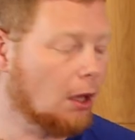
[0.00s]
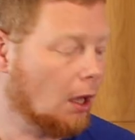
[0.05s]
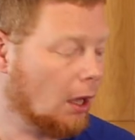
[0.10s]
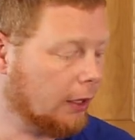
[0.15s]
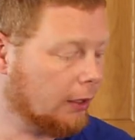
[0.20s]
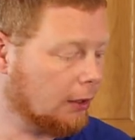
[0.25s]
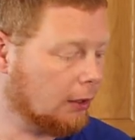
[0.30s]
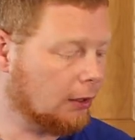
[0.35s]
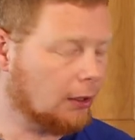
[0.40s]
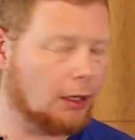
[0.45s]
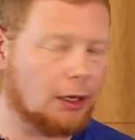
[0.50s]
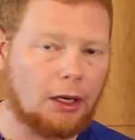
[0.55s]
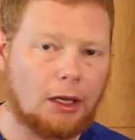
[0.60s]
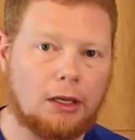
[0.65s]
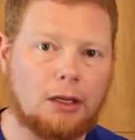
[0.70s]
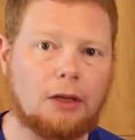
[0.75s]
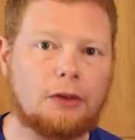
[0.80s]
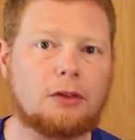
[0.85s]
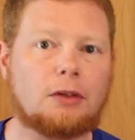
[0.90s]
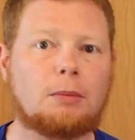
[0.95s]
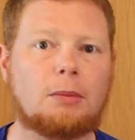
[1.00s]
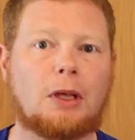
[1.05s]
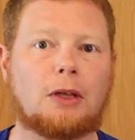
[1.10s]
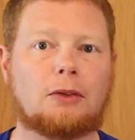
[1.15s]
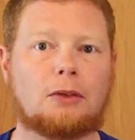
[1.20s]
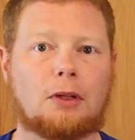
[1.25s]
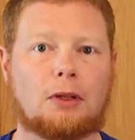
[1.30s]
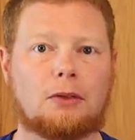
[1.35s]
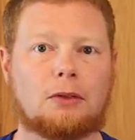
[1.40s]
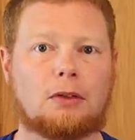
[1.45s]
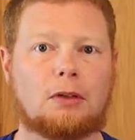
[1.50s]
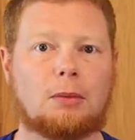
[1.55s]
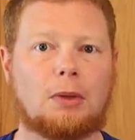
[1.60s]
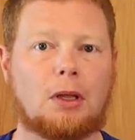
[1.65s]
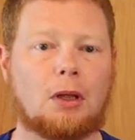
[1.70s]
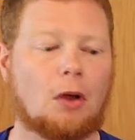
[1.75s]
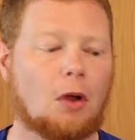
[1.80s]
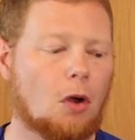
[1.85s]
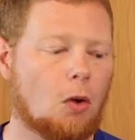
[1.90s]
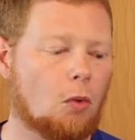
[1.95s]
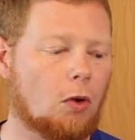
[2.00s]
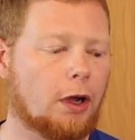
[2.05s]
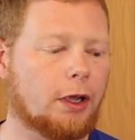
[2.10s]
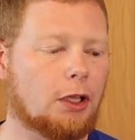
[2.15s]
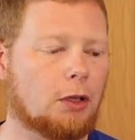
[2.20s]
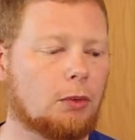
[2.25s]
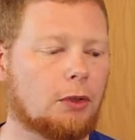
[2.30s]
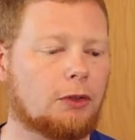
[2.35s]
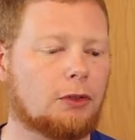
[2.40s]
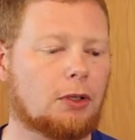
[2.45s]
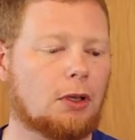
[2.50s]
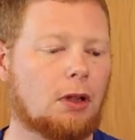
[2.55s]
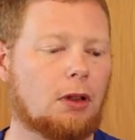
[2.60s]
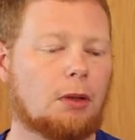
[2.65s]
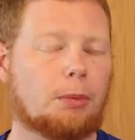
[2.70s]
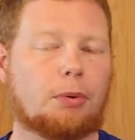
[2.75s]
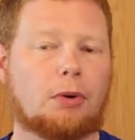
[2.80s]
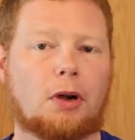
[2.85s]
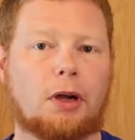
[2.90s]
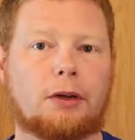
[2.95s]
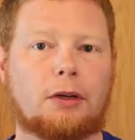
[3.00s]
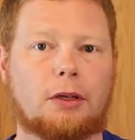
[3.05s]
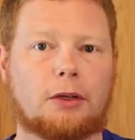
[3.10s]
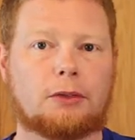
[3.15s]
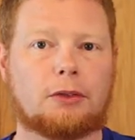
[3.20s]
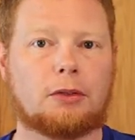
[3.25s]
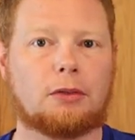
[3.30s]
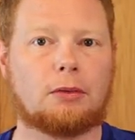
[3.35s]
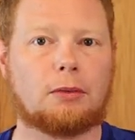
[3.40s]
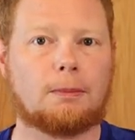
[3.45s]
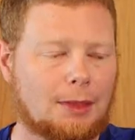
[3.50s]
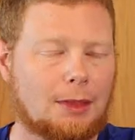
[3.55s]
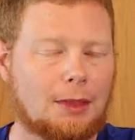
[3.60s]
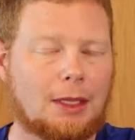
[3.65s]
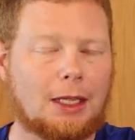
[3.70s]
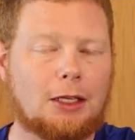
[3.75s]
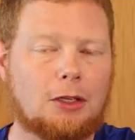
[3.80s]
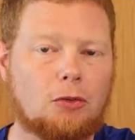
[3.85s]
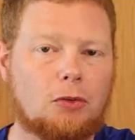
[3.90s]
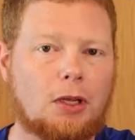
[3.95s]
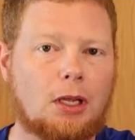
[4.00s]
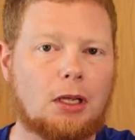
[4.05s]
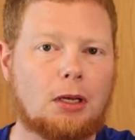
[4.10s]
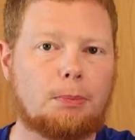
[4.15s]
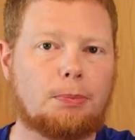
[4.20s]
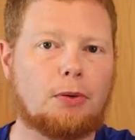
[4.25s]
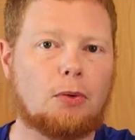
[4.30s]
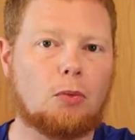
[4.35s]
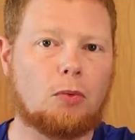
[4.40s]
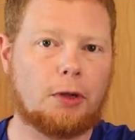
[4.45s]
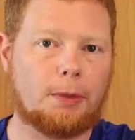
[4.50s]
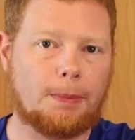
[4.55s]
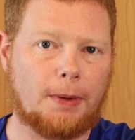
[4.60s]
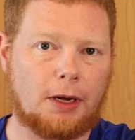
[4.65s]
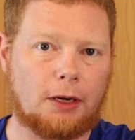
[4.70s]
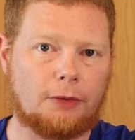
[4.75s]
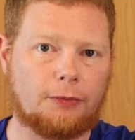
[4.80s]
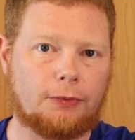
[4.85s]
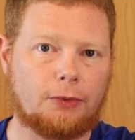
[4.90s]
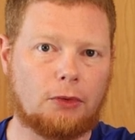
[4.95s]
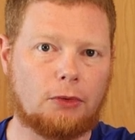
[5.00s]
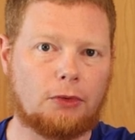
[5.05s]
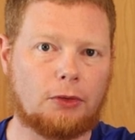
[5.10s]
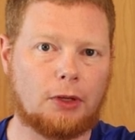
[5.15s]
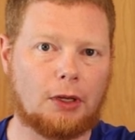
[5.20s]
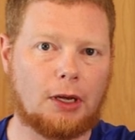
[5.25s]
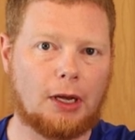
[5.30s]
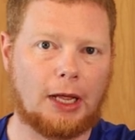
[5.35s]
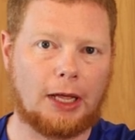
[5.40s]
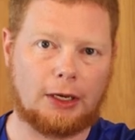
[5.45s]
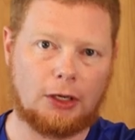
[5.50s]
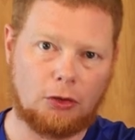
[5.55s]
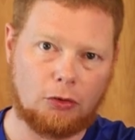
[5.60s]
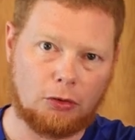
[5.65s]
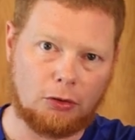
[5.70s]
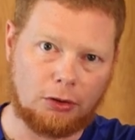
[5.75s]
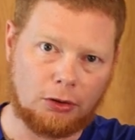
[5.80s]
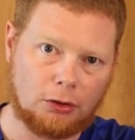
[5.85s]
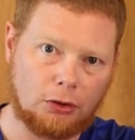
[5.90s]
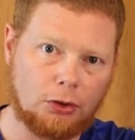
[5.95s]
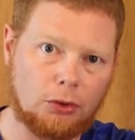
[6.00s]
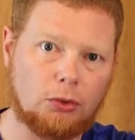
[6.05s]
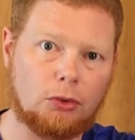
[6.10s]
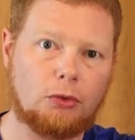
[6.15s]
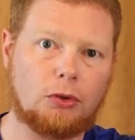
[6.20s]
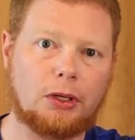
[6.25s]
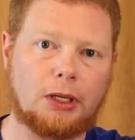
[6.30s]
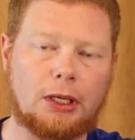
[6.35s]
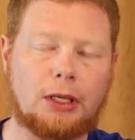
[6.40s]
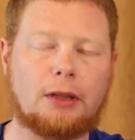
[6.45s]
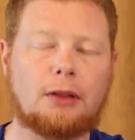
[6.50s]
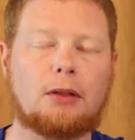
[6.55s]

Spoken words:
It doesn't make sense to me why you would sell a product that you can't put wet battered foods in and you include